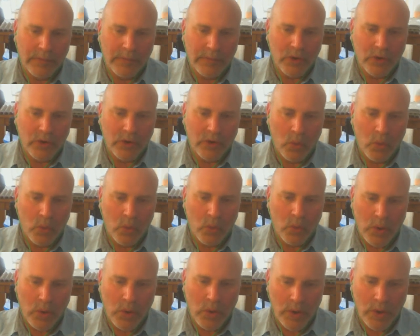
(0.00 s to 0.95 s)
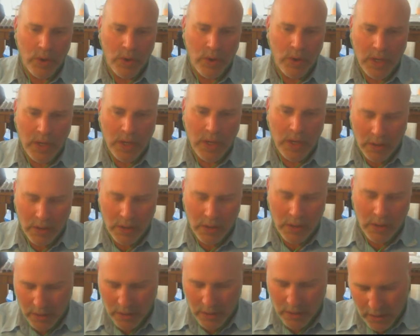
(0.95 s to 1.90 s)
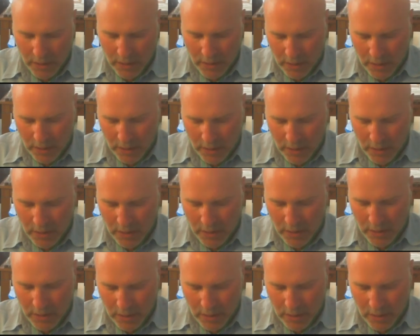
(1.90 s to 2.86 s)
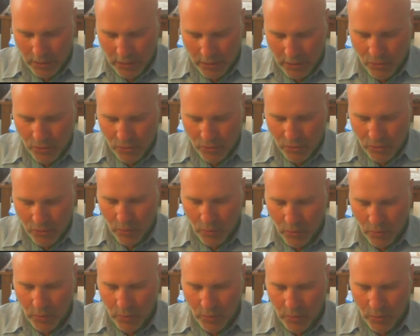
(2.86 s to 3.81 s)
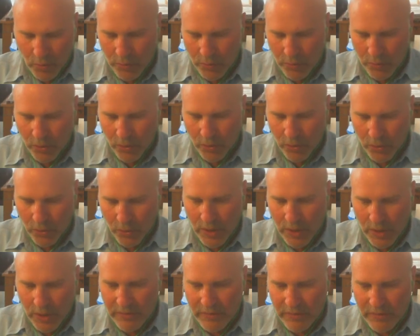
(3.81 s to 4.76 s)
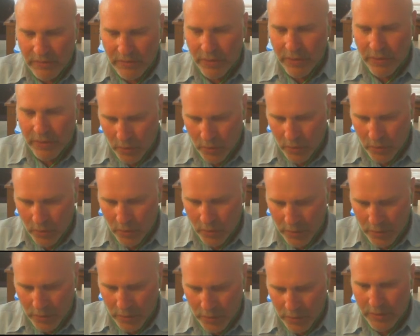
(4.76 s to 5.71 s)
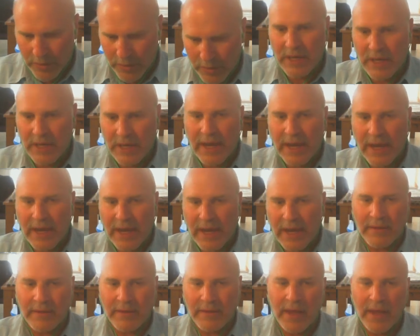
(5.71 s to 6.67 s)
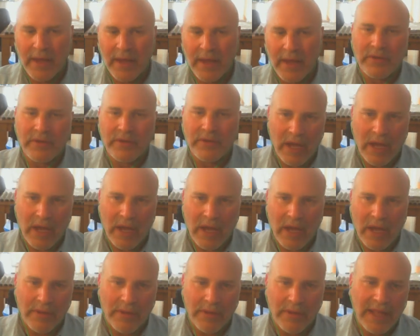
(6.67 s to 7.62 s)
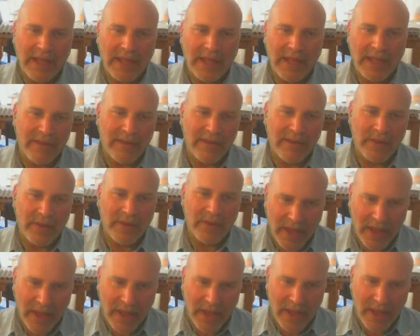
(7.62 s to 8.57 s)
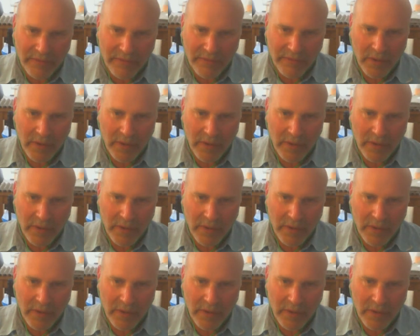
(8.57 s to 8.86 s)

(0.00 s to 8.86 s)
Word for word: so when we uh, so even though the ninth day of Tisha B'Av, the ninth day of the month of Av,